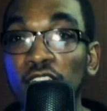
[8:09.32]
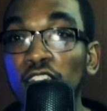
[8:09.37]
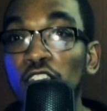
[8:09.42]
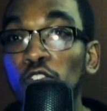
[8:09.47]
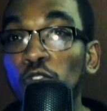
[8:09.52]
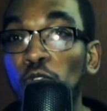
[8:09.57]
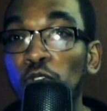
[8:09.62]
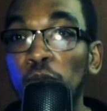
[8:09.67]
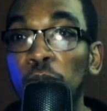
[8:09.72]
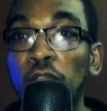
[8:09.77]
a
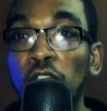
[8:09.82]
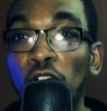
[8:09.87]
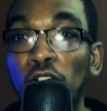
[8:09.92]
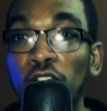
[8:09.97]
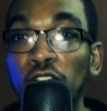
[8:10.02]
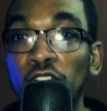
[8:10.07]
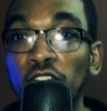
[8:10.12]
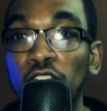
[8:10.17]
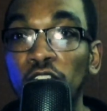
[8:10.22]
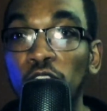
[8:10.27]
tournament
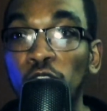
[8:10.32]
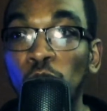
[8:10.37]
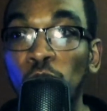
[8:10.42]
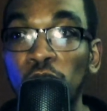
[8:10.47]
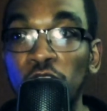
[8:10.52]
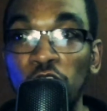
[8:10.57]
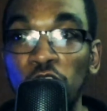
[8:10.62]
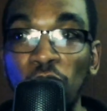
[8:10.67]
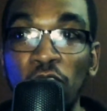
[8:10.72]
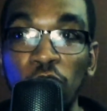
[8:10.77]
arc
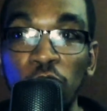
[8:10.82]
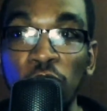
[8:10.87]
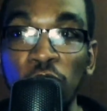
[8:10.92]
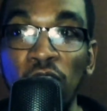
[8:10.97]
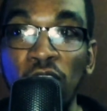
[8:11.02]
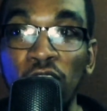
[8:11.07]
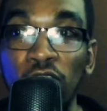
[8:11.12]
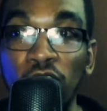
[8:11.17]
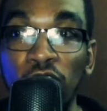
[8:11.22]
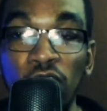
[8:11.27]
during this final
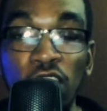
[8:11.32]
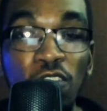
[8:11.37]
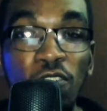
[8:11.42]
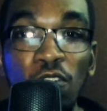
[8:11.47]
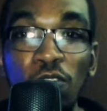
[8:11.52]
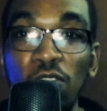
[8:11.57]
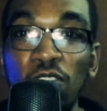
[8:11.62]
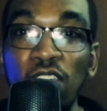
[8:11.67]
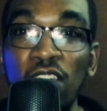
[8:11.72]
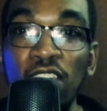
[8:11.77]
saga,
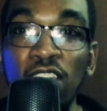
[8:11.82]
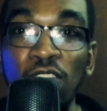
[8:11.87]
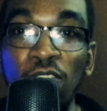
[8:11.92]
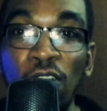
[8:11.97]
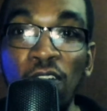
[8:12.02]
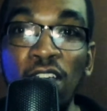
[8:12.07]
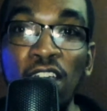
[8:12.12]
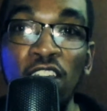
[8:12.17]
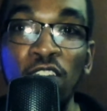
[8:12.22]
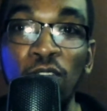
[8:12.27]
even if it's at the
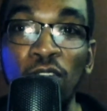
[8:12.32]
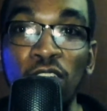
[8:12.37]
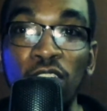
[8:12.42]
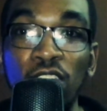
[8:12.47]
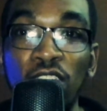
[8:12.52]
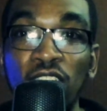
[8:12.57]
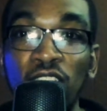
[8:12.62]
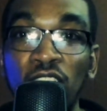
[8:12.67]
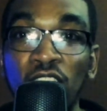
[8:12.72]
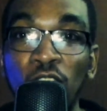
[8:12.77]
very end of it,
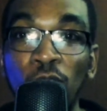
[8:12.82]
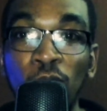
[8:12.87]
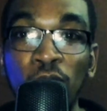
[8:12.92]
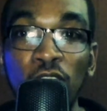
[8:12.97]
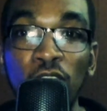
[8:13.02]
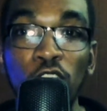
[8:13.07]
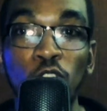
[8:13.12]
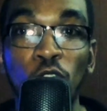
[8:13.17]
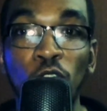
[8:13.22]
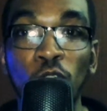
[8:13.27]
if we
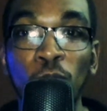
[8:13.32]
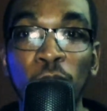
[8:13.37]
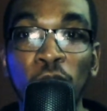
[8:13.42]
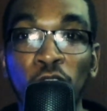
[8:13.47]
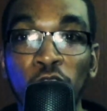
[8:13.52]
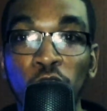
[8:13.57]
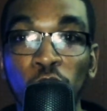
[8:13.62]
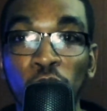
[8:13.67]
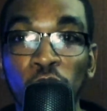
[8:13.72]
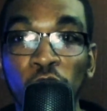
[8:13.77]
get a tournament
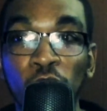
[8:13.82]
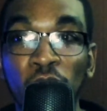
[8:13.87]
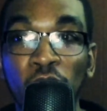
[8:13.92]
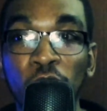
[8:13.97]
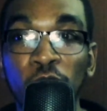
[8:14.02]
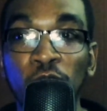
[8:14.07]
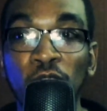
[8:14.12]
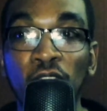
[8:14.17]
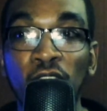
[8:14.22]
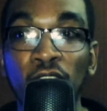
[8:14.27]
arc during this
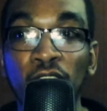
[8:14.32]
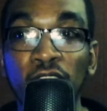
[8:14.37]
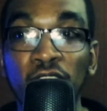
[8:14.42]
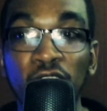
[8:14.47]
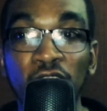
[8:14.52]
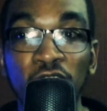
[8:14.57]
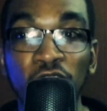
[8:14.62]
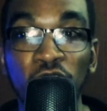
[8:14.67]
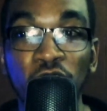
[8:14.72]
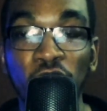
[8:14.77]
final saga
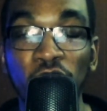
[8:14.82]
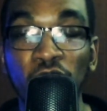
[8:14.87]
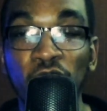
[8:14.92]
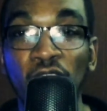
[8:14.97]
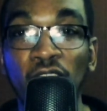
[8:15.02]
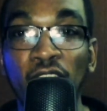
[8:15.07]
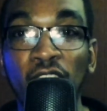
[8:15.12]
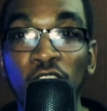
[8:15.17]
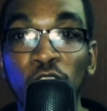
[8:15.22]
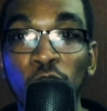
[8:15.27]
that gets to
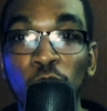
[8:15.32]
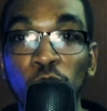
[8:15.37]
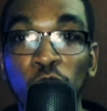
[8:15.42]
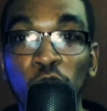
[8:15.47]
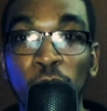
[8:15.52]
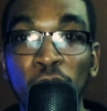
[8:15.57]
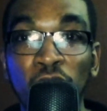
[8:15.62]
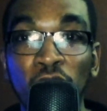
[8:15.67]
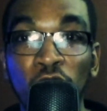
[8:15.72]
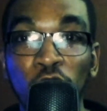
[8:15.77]
decide who's
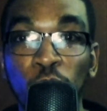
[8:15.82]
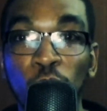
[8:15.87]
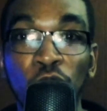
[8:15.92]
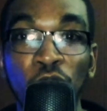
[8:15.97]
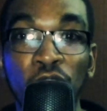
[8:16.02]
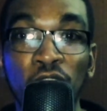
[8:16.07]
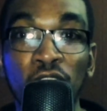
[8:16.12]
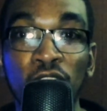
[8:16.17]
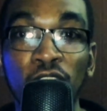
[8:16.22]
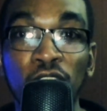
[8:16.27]
going to be the next
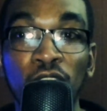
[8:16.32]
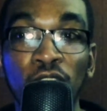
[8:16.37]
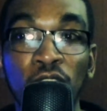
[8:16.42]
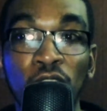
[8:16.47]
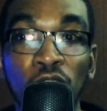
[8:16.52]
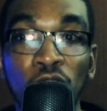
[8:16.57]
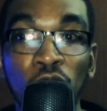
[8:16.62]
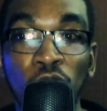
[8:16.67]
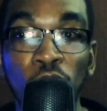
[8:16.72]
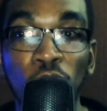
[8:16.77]
Wizard King,
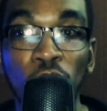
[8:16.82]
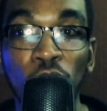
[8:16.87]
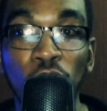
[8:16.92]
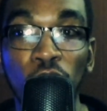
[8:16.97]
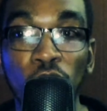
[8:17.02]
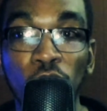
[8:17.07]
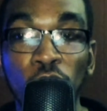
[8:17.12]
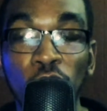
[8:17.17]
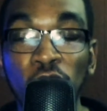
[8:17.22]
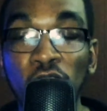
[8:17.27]

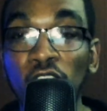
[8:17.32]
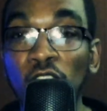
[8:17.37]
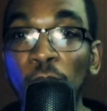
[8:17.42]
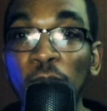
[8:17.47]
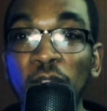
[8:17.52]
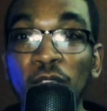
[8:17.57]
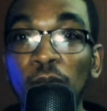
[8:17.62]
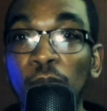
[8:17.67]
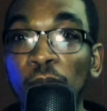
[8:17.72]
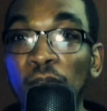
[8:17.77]
look at how
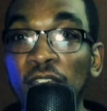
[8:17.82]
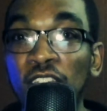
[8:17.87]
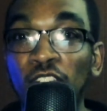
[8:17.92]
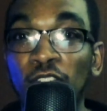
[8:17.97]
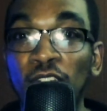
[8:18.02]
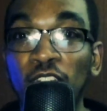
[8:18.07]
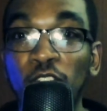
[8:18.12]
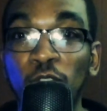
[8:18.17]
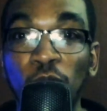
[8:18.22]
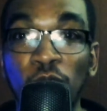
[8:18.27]
many amazing
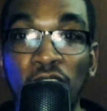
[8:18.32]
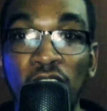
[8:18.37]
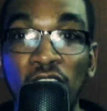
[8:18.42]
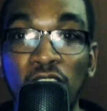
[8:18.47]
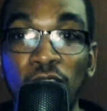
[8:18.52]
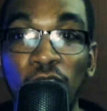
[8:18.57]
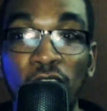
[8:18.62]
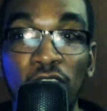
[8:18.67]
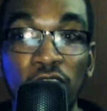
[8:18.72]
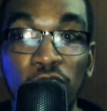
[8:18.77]
fights we're going to
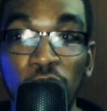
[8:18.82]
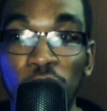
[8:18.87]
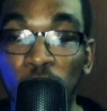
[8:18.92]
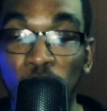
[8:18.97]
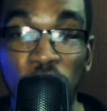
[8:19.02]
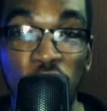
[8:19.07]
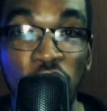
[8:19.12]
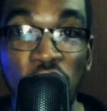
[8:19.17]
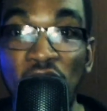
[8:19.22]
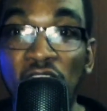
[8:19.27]
have, like
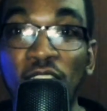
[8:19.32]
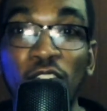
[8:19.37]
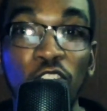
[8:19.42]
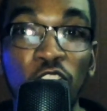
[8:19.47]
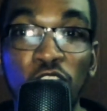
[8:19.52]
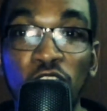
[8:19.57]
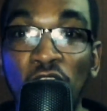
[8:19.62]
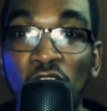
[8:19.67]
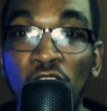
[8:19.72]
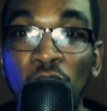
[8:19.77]
Jack
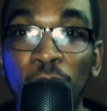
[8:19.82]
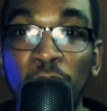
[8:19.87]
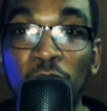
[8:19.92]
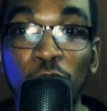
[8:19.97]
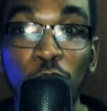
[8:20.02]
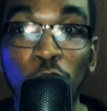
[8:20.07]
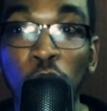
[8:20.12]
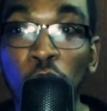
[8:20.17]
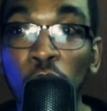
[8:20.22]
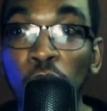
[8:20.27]
versus Yami,
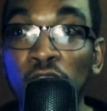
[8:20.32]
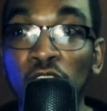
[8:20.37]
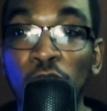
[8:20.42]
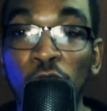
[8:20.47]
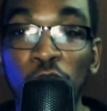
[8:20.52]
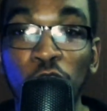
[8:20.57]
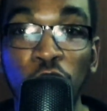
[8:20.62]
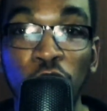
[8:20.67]
Fuegoleon versus